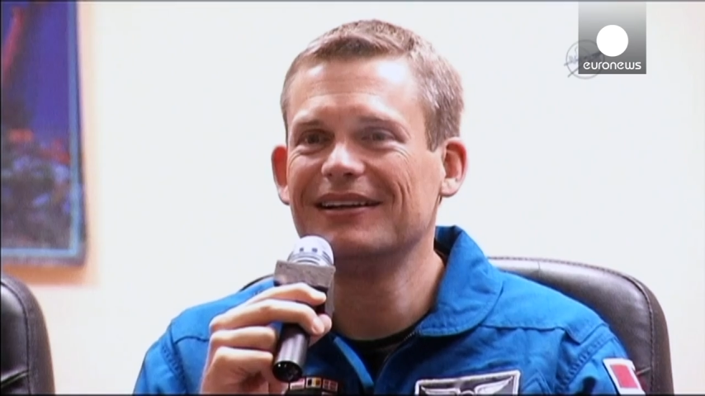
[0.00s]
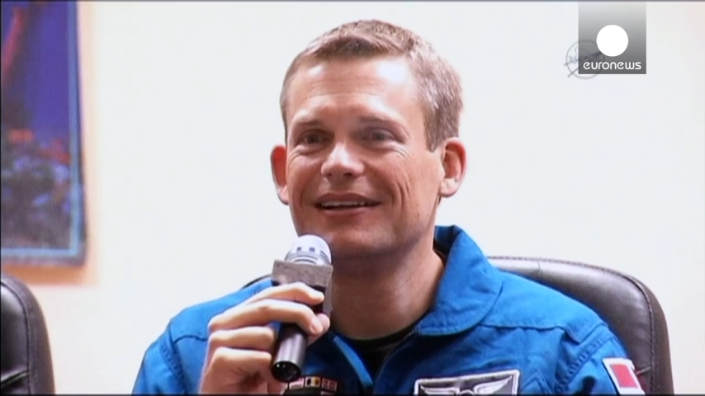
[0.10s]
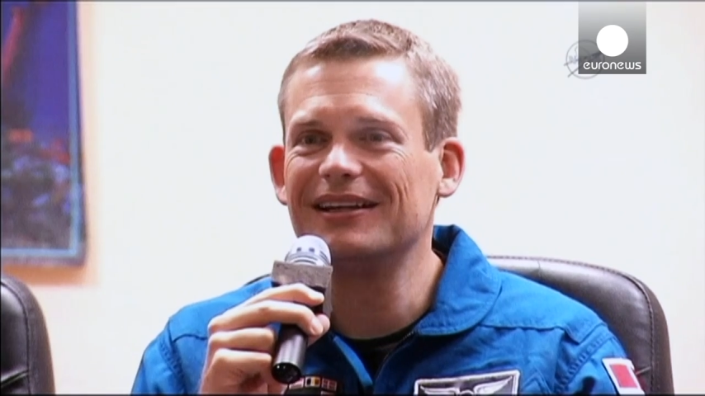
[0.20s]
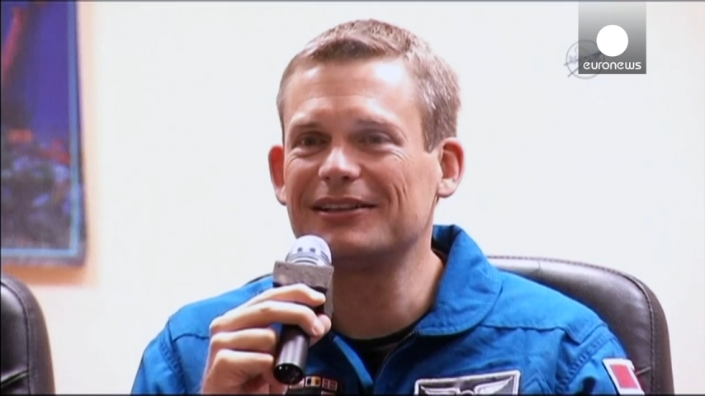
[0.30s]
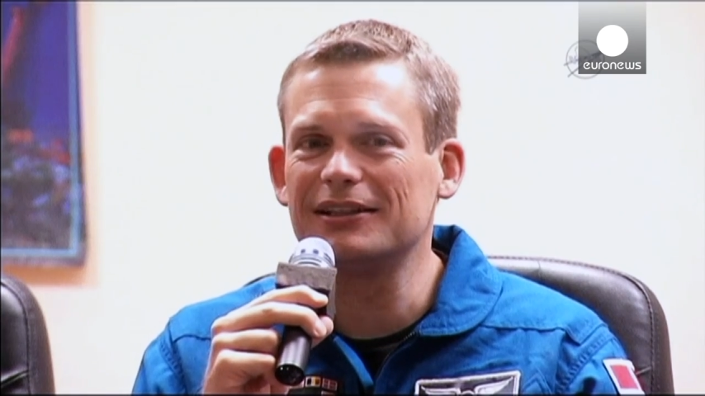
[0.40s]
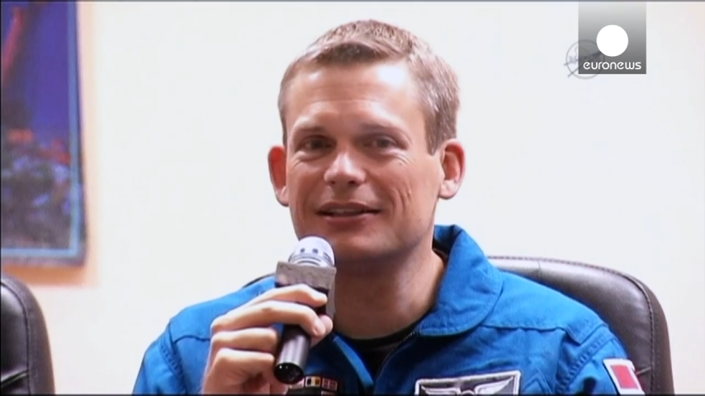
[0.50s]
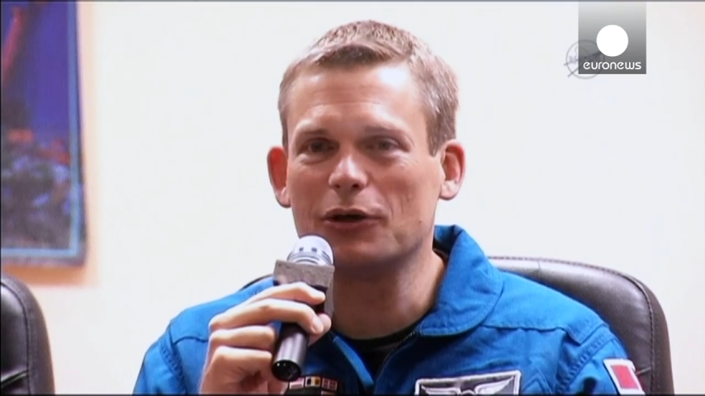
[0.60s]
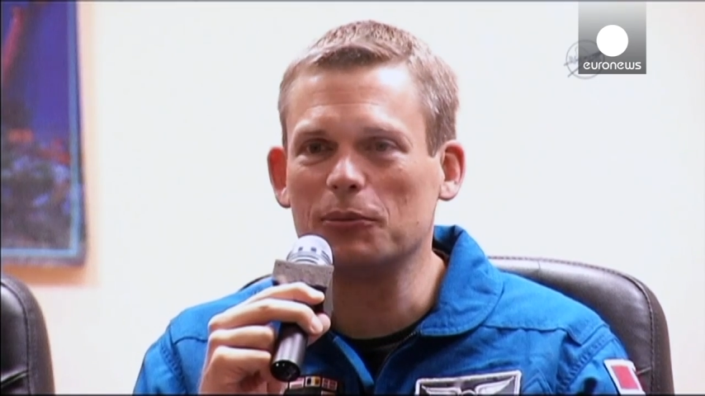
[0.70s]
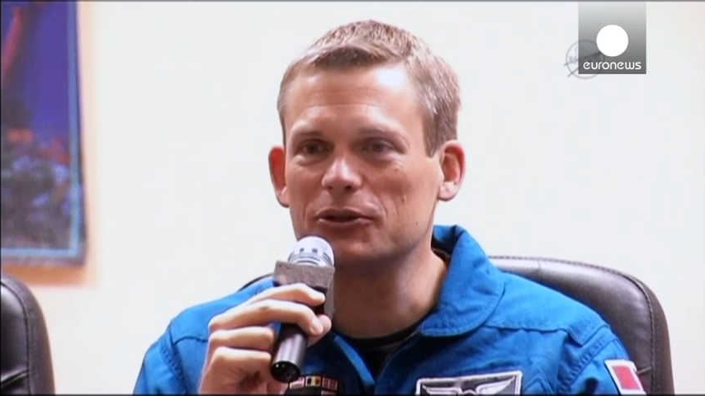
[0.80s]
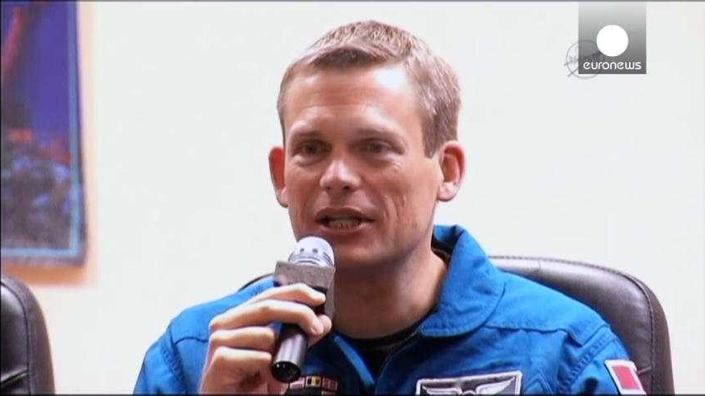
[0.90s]
It's, it's
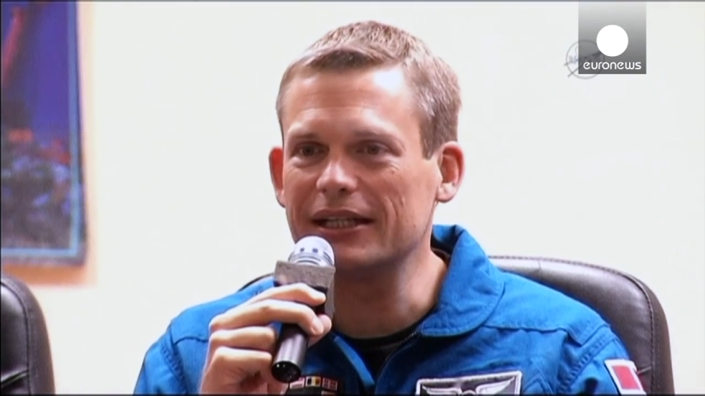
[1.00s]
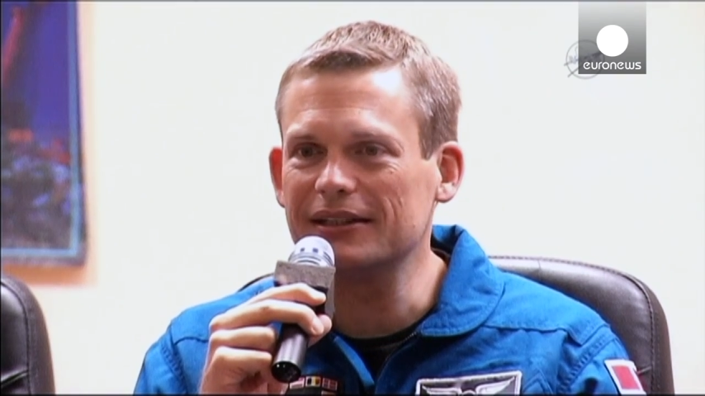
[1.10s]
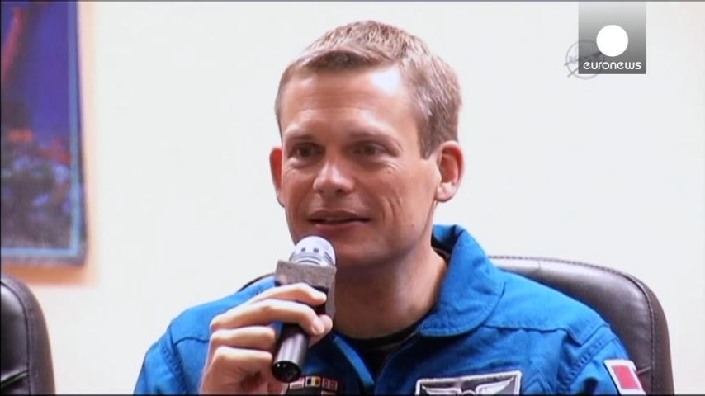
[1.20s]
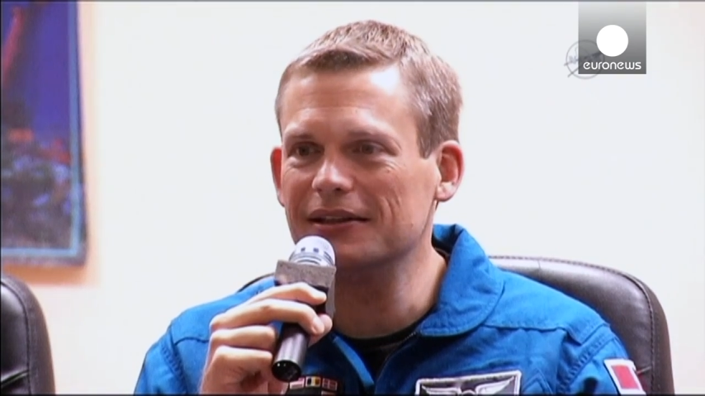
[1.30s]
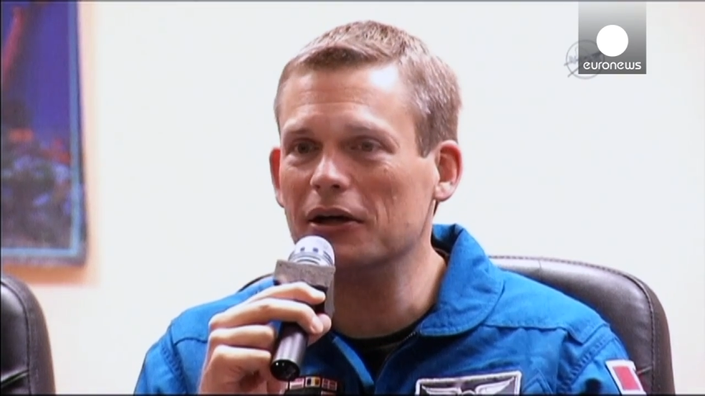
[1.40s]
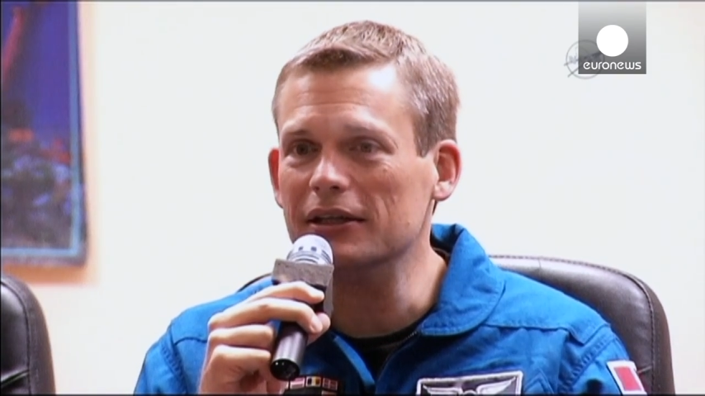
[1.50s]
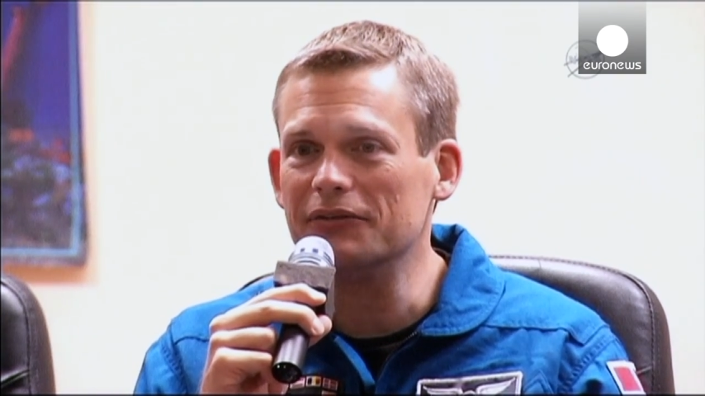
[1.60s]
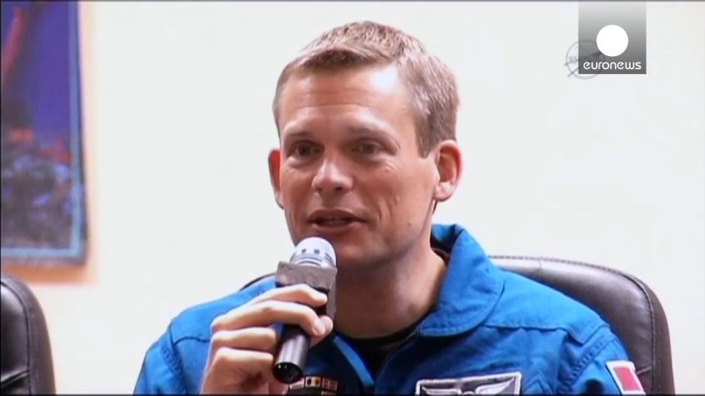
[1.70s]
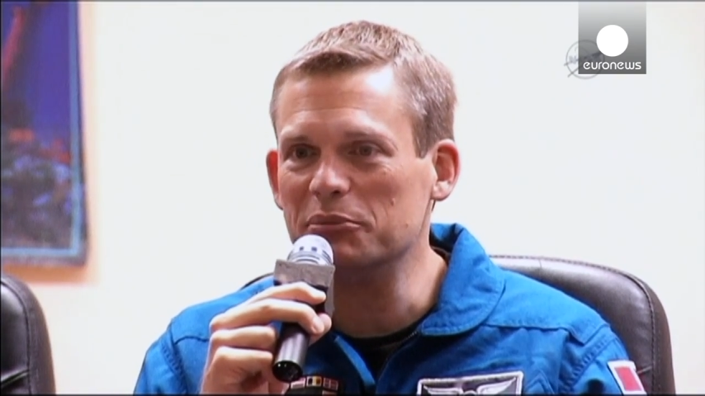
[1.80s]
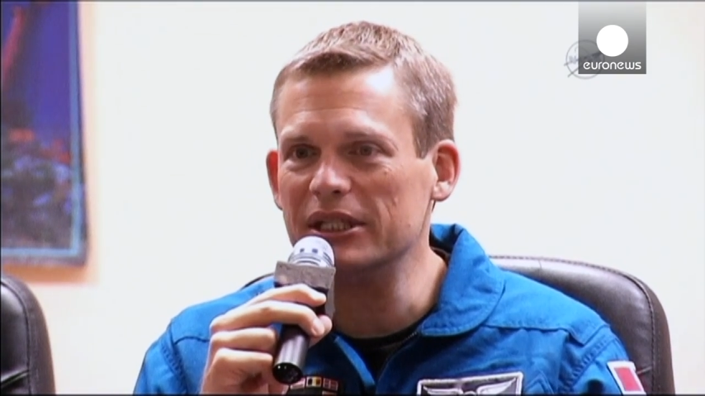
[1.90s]
almost like a, a
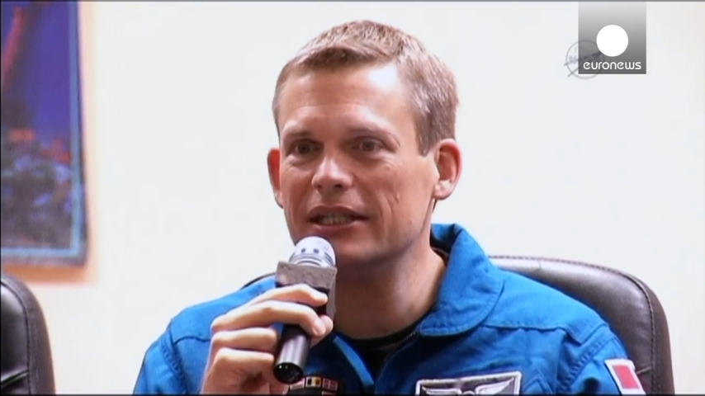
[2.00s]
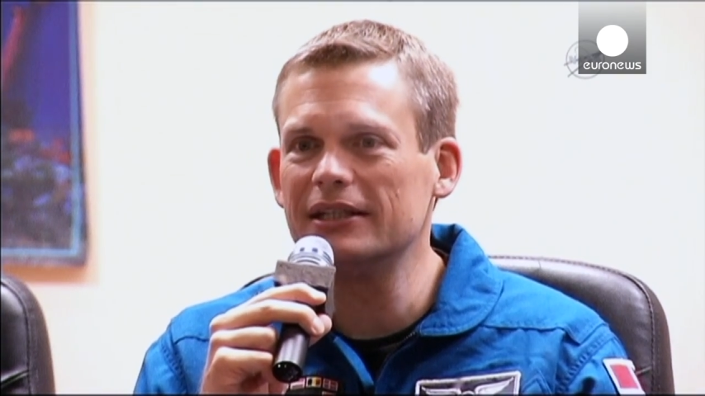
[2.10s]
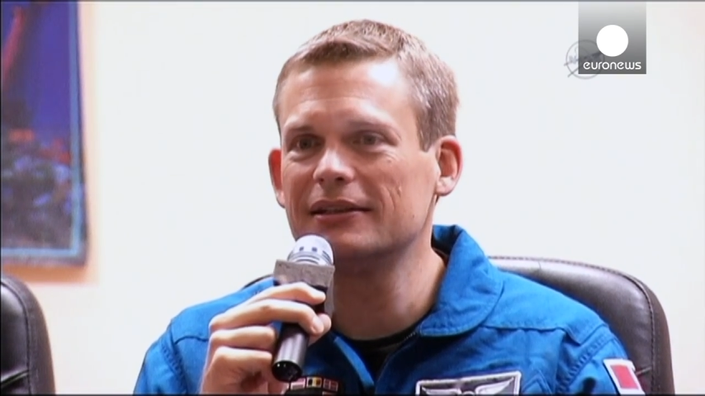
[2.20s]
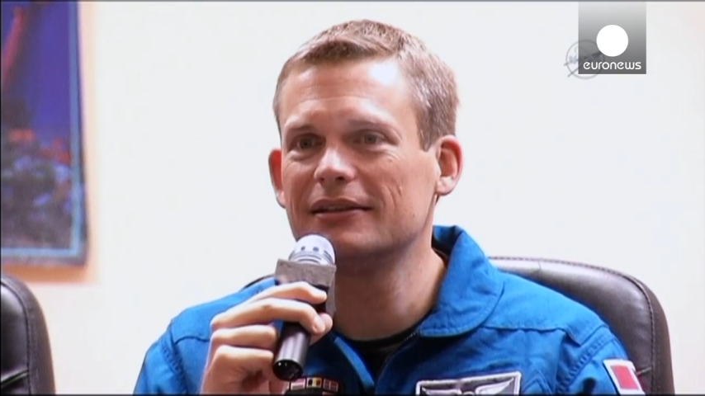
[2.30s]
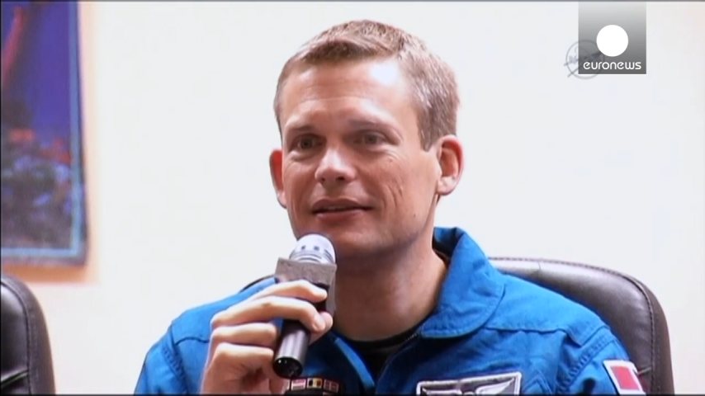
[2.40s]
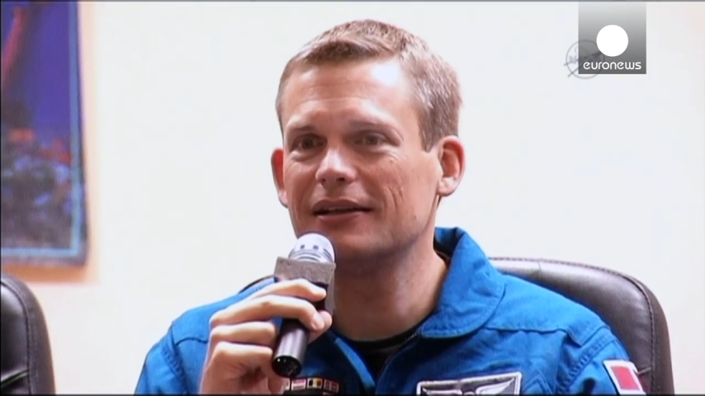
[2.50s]
living being,